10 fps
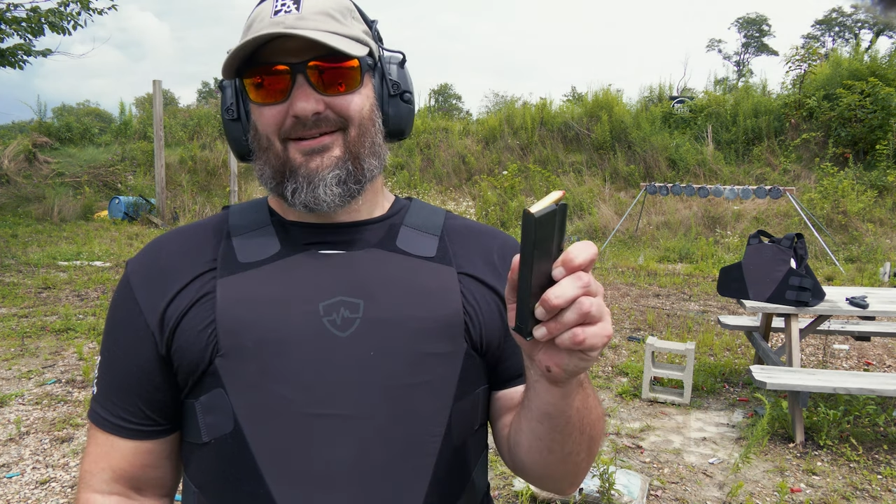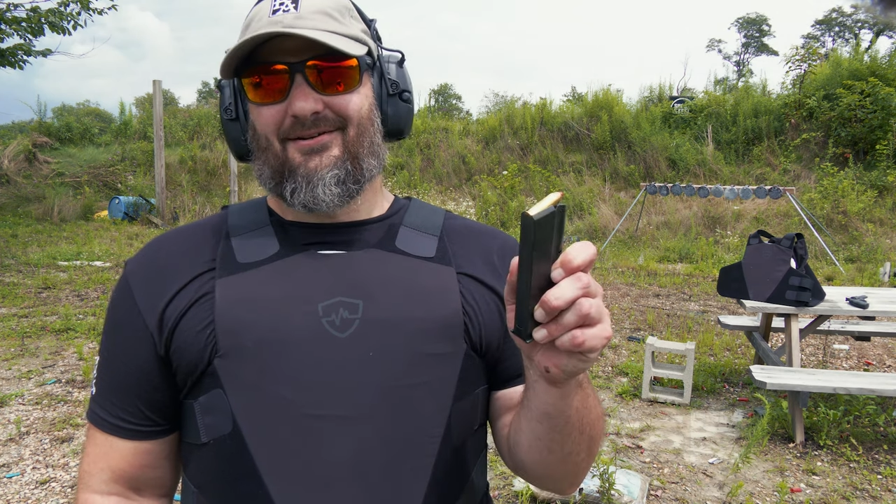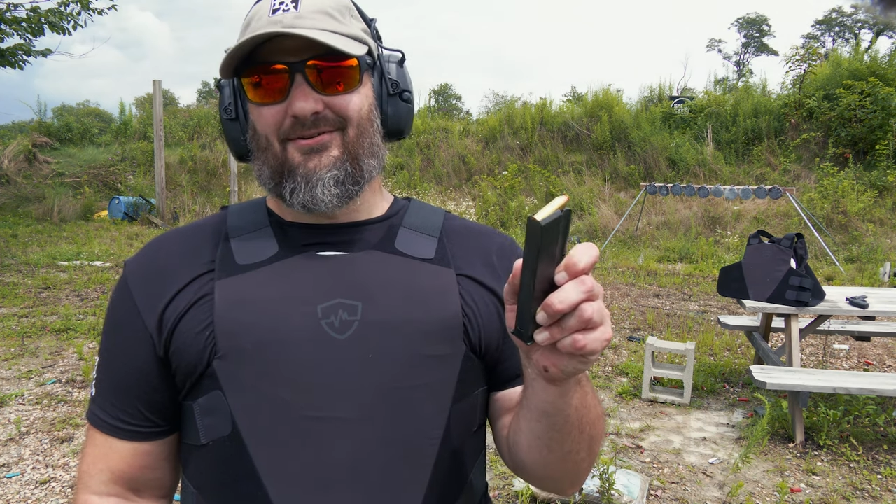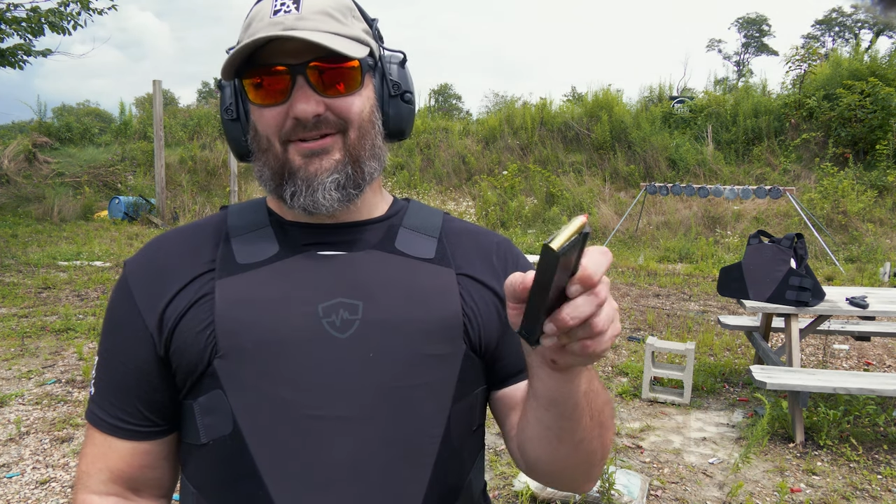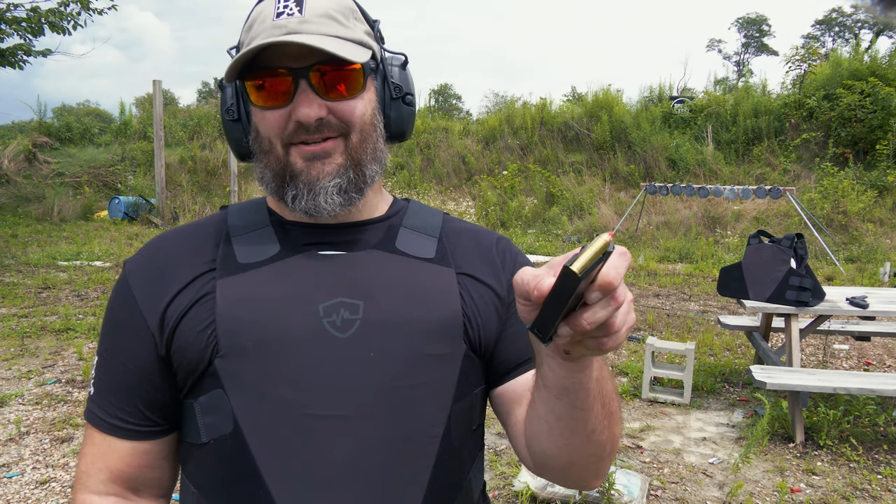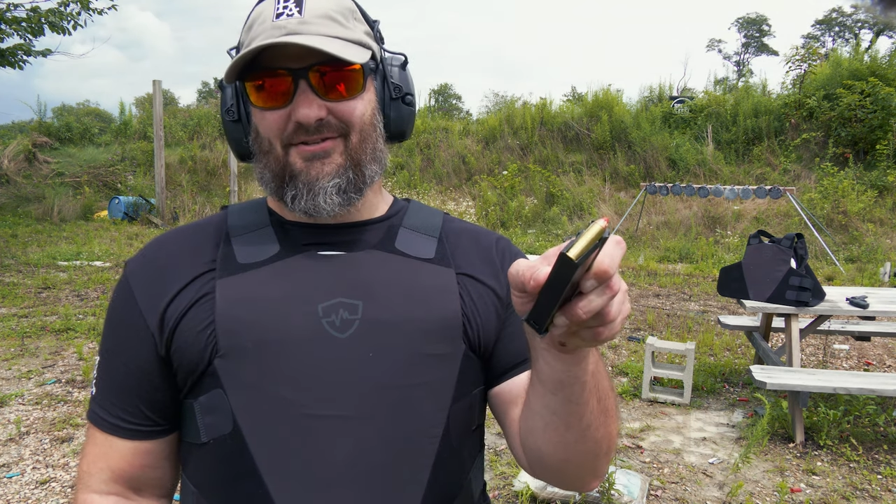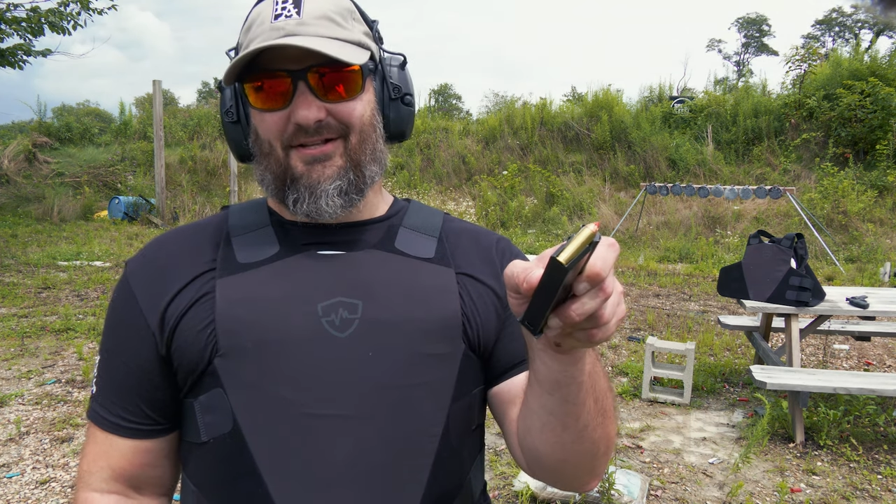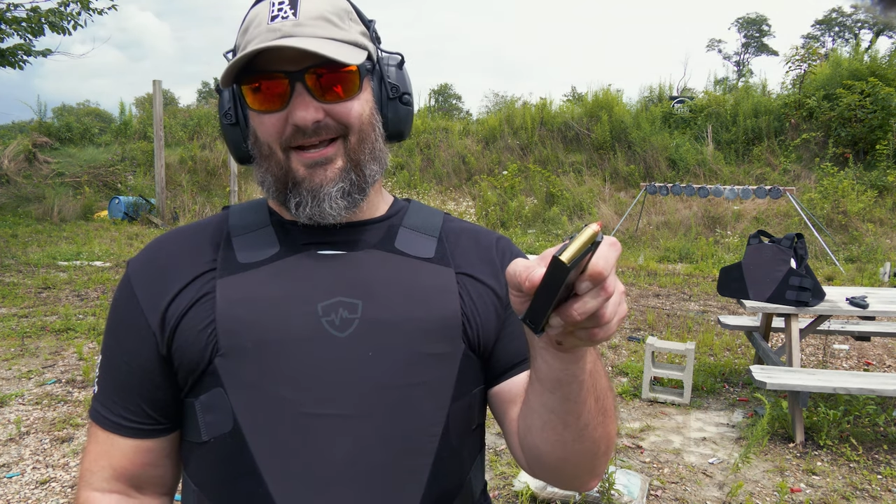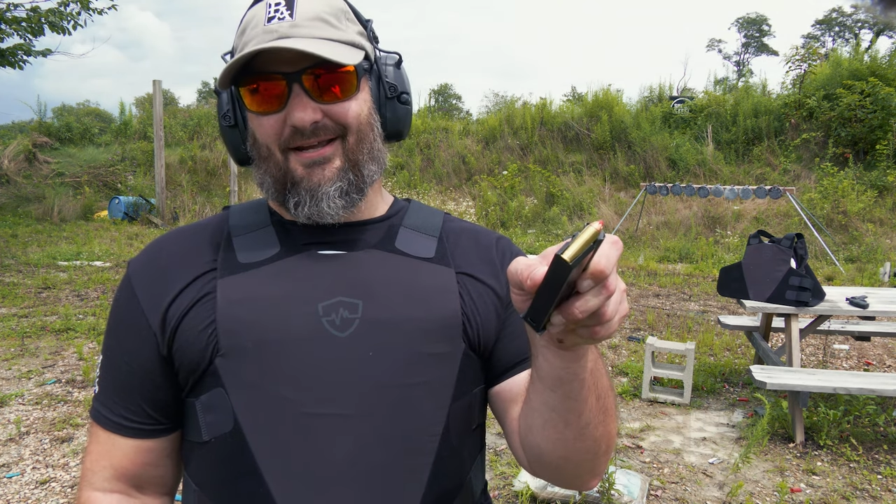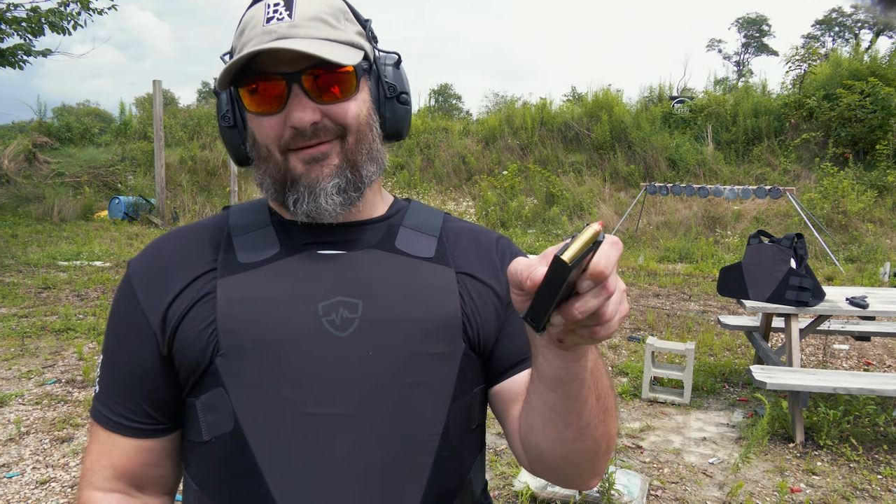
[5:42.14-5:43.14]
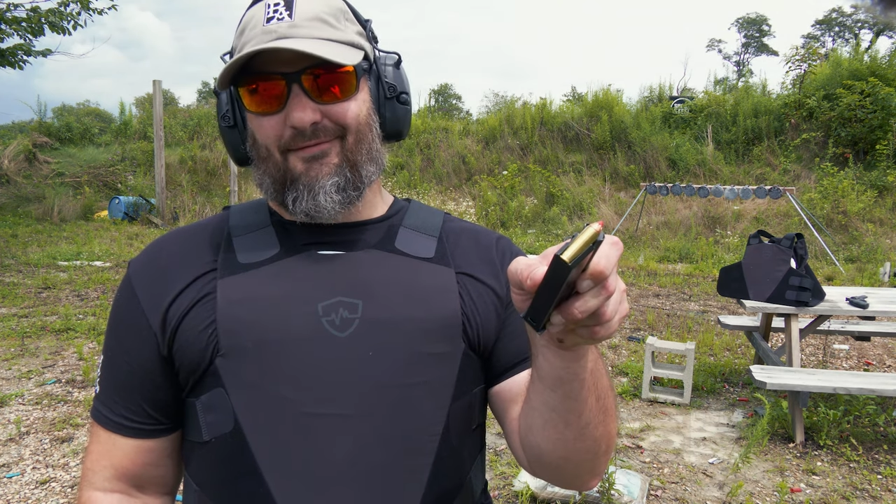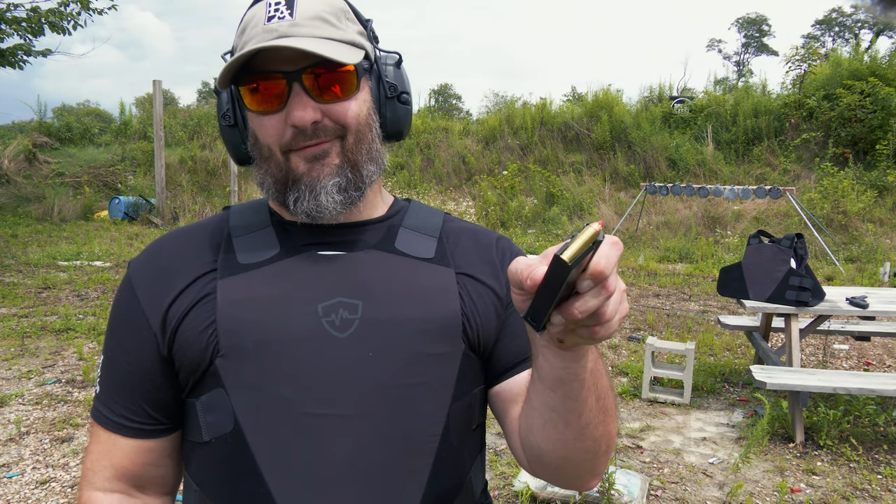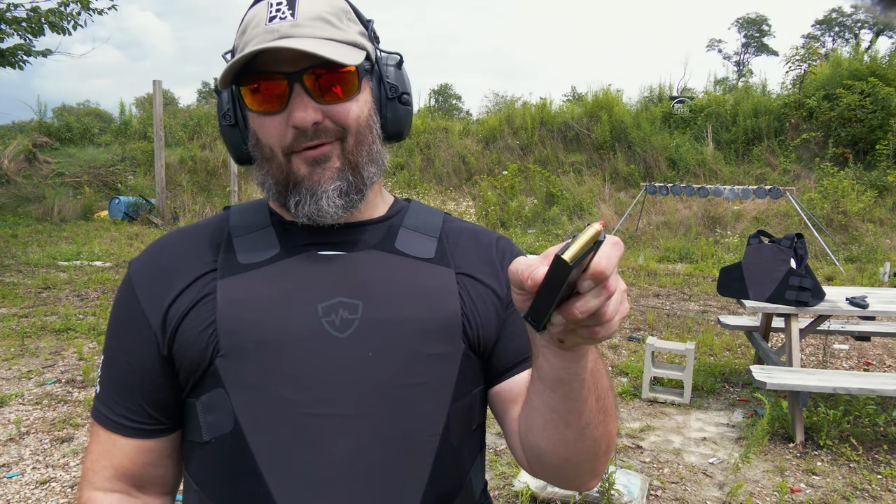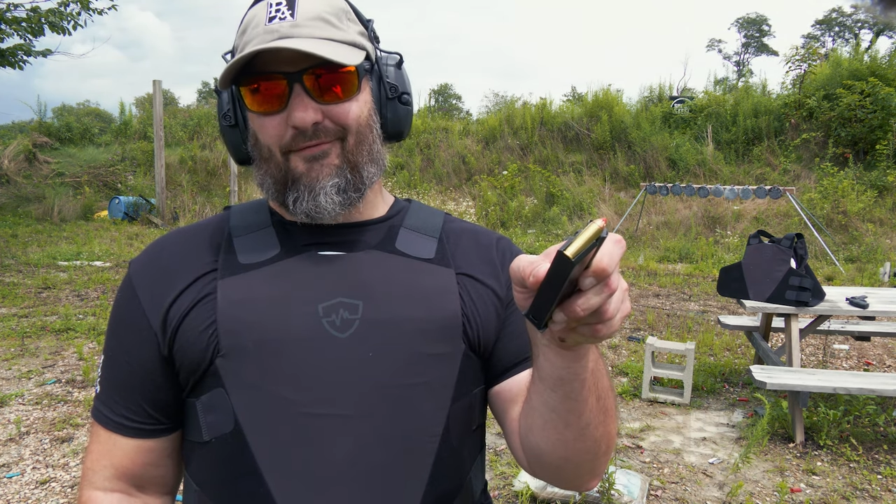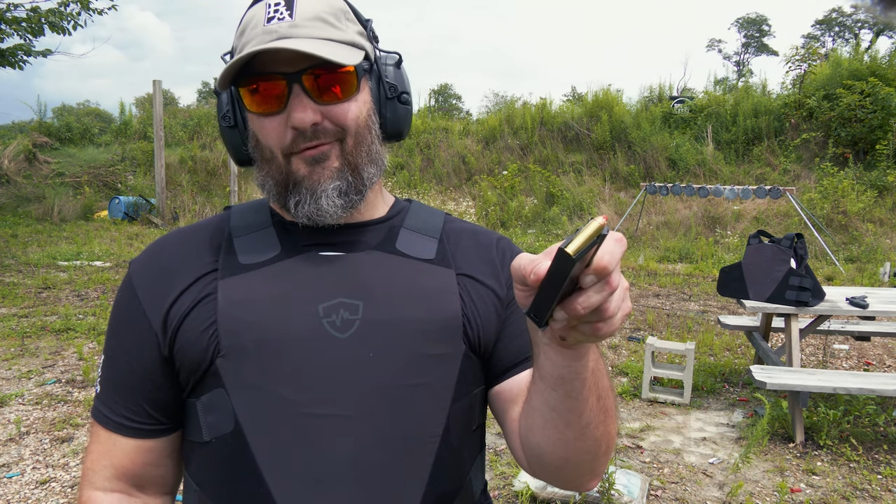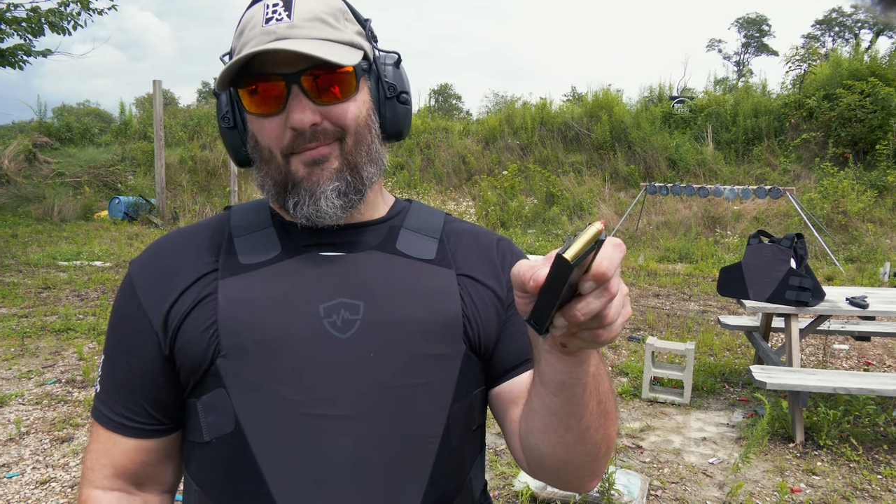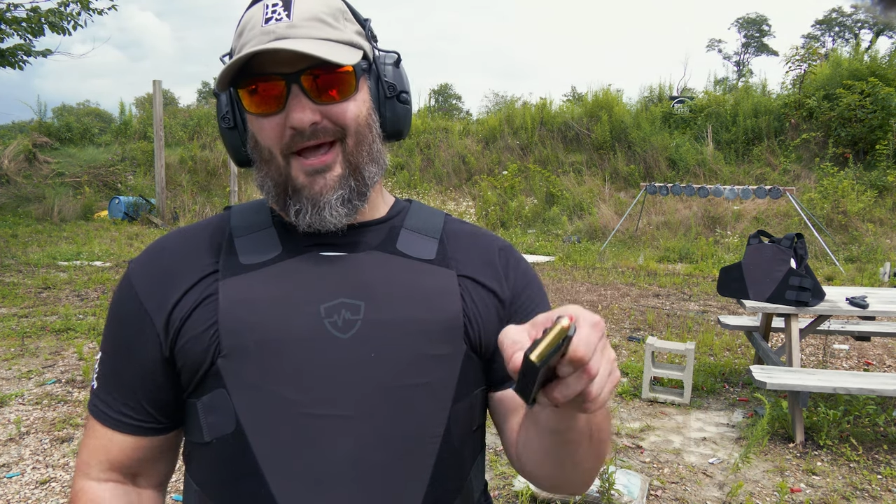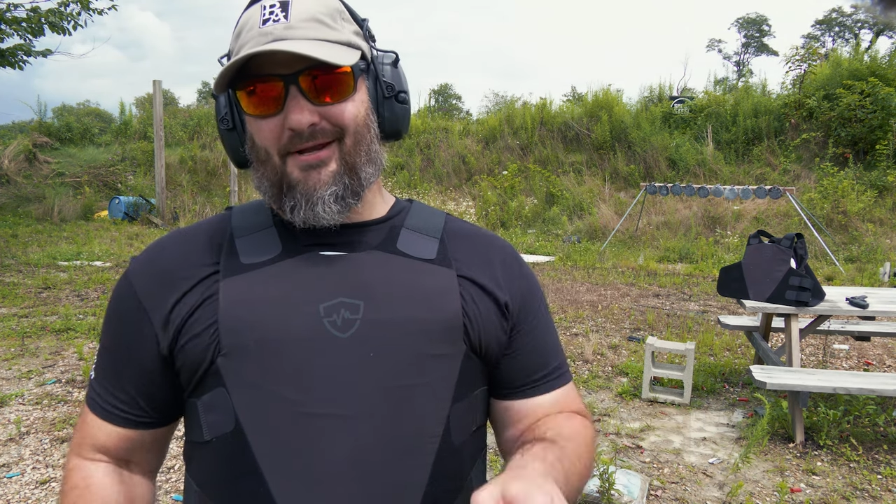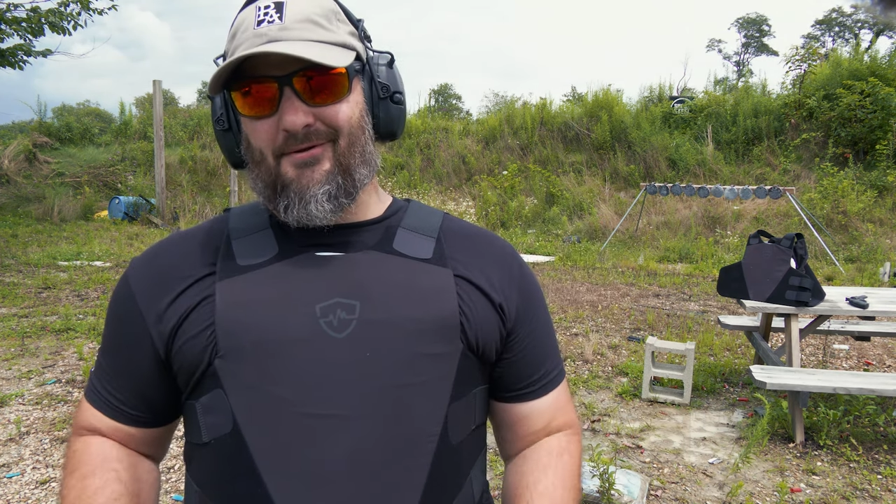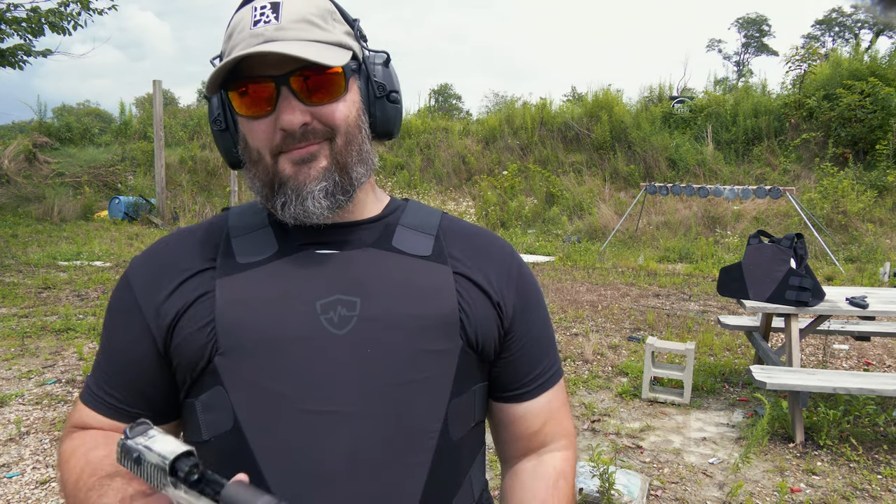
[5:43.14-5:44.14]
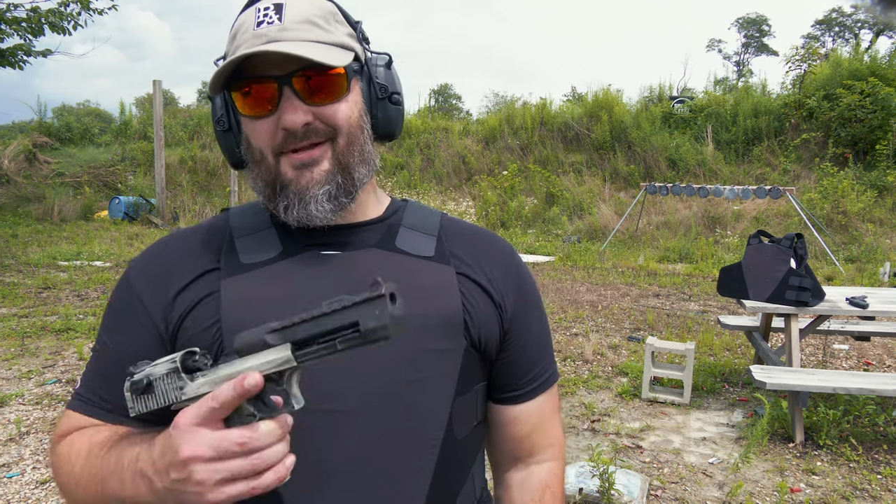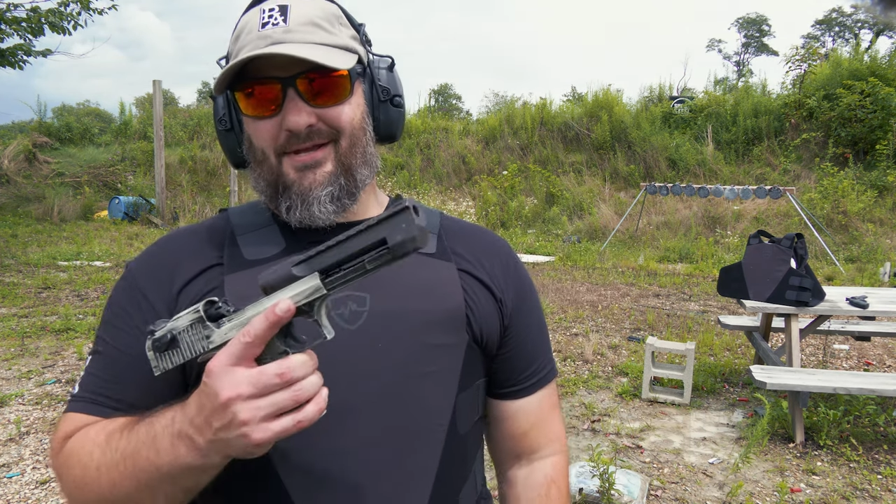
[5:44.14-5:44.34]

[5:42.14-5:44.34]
Who doesn't like forty-four Magnum?